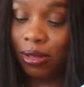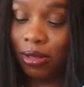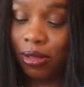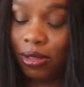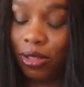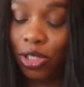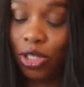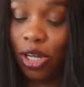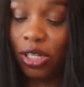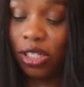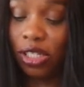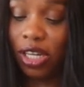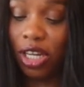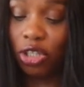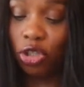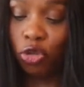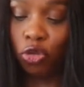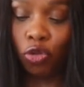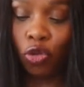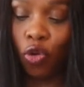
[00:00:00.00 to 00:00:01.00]

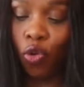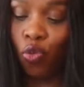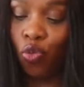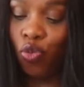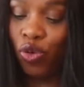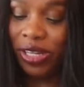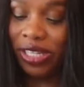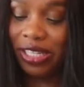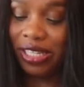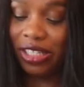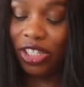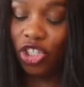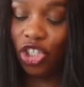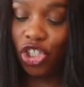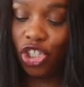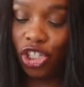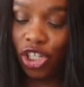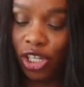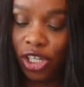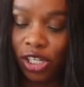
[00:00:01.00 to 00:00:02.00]
sausage roll with a
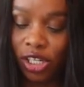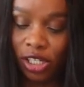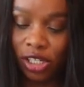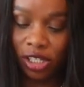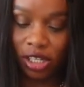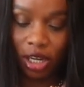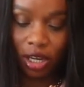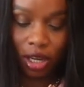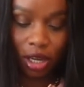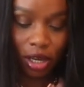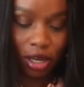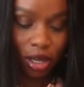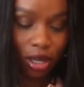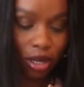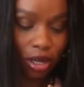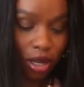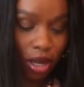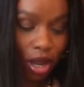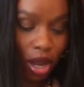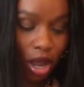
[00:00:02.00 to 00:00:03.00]
chilled
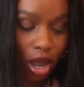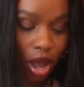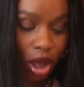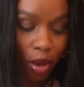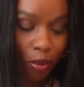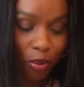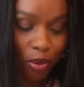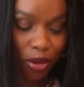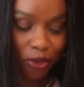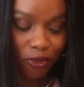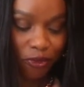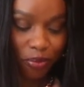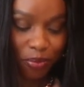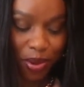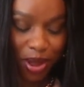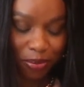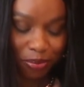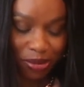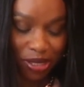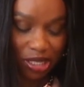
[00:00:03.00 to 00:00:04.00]
cup of
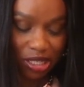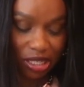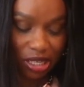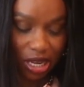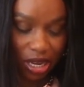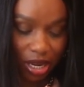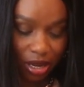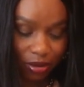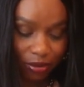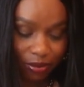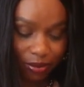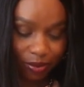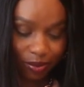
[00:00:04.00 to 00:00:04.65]
Pepsi.